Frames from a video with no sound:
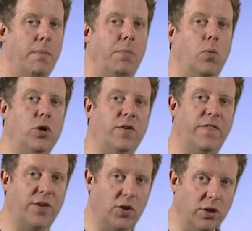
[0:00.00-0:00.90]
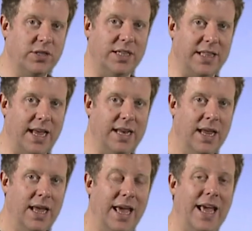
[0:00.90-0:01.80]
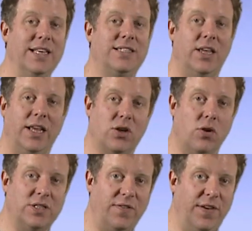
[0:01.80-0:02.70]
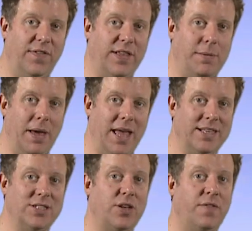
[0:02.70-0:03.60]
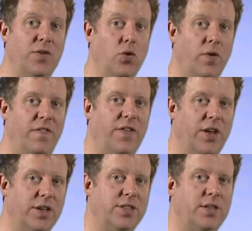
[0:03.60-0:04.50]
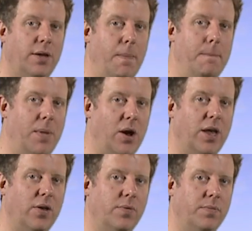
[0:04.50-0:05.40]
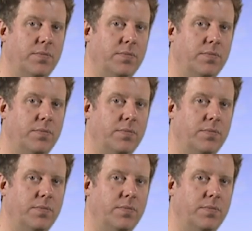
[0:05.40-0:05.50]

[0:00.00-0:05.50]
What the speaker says: But what you've forgotten then is that it costs 50 pence for your first mile.